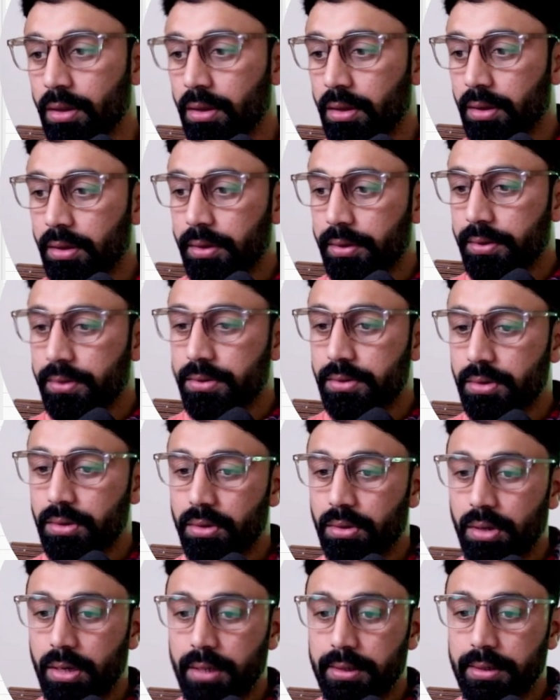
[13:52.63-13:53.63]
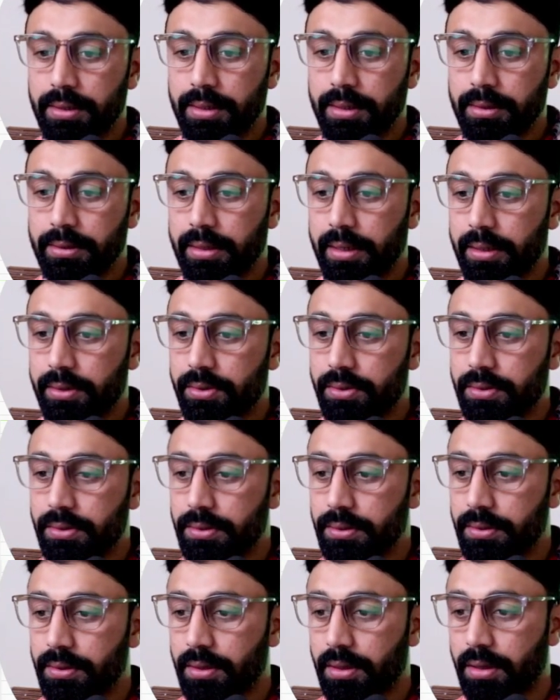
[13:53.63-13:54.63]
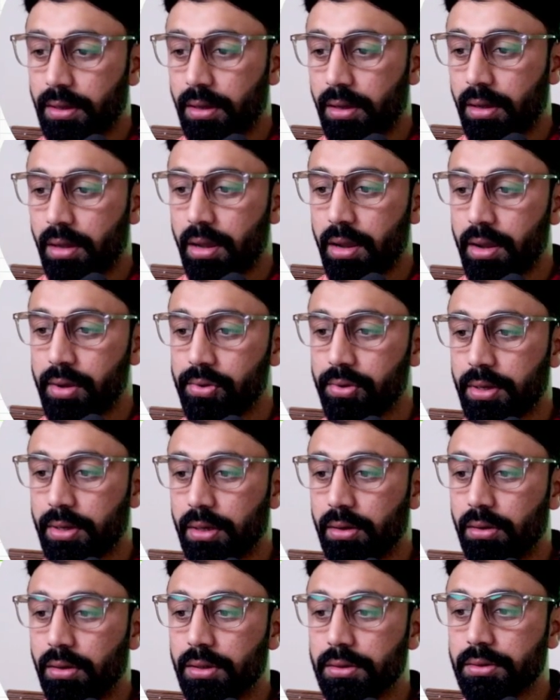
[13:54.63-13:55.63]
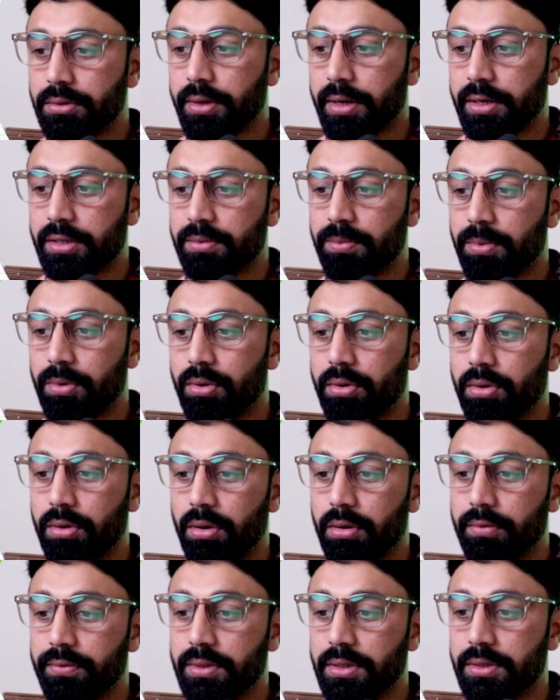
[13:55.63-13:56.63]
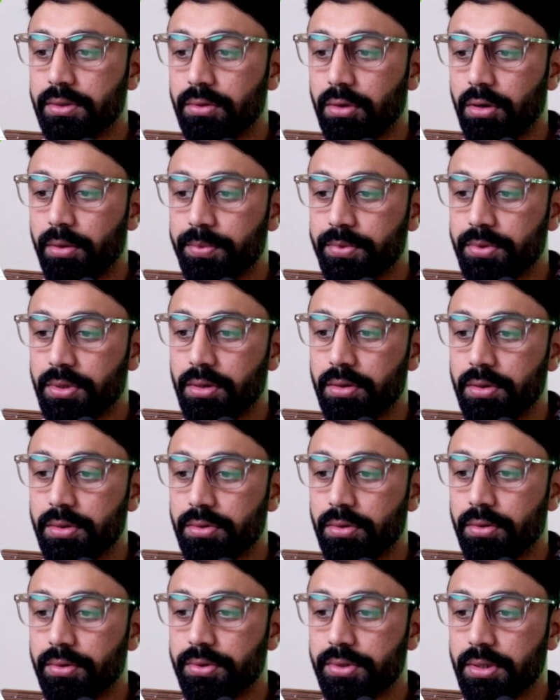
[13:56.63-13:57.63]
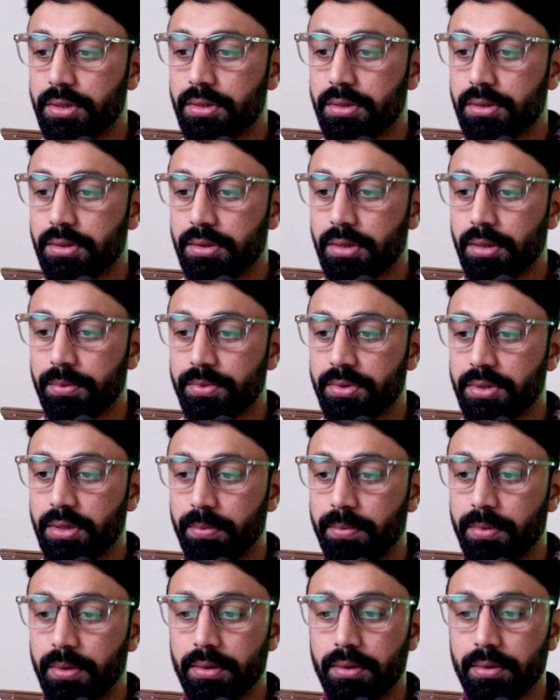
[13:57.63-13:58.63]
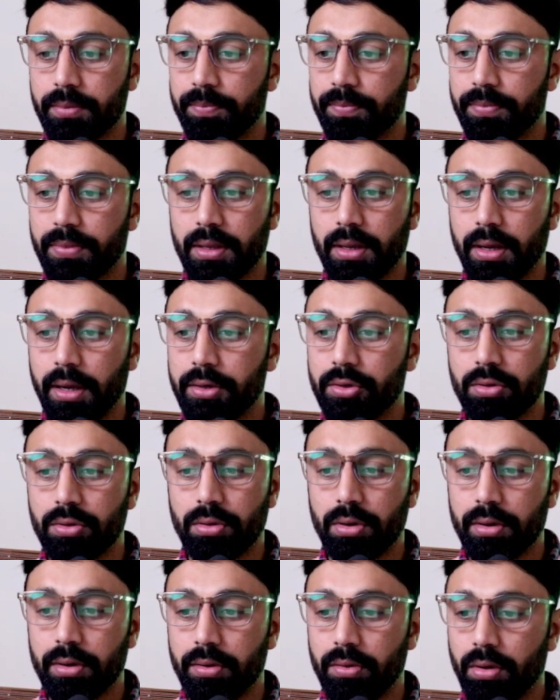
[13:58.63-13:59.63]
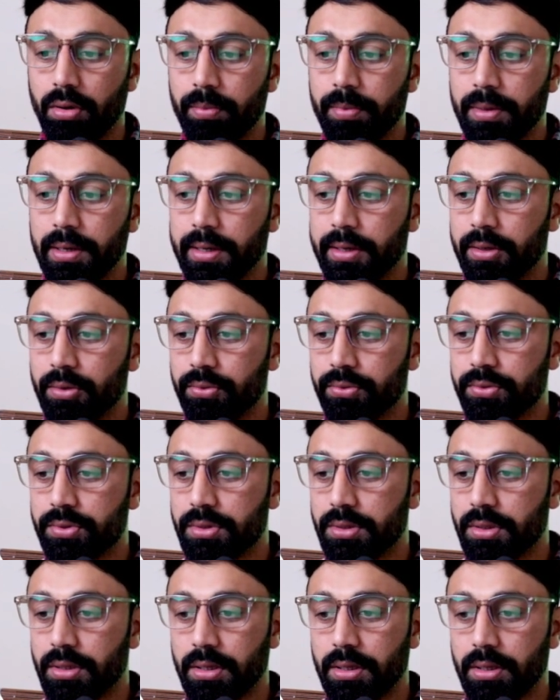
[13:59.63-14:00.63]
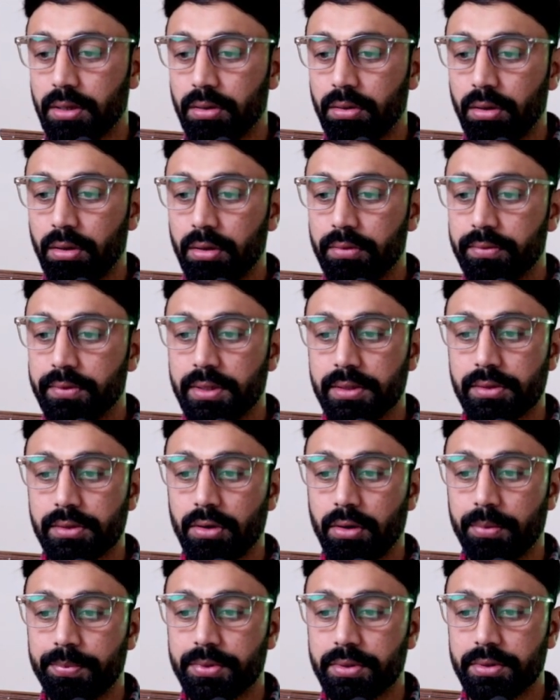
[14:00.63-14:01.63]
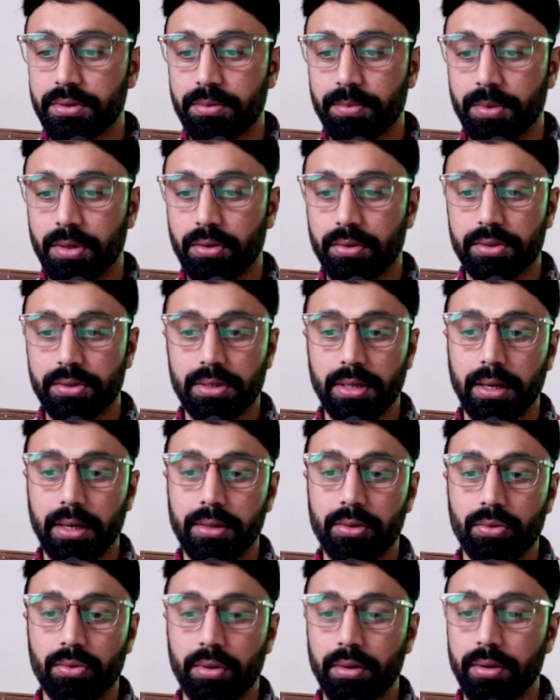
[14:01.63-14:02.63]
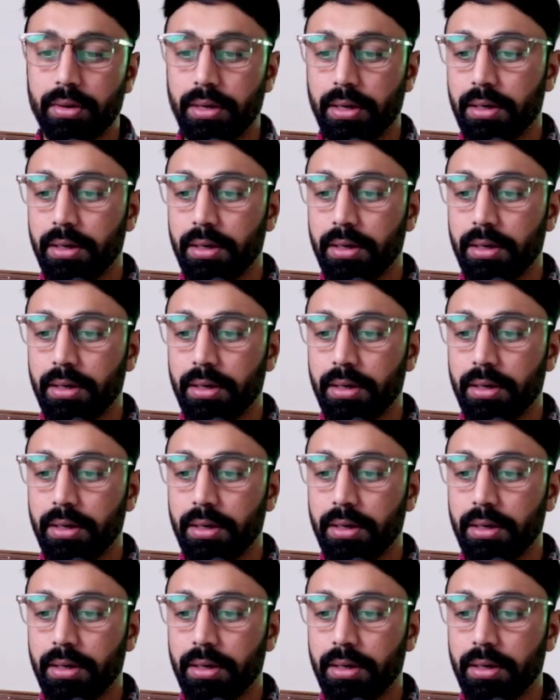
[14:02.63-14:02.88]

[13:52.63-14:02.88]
So other than that, you can also explore all of these option resources, SERP snippet. I do not normally use all of these options because I do not need it.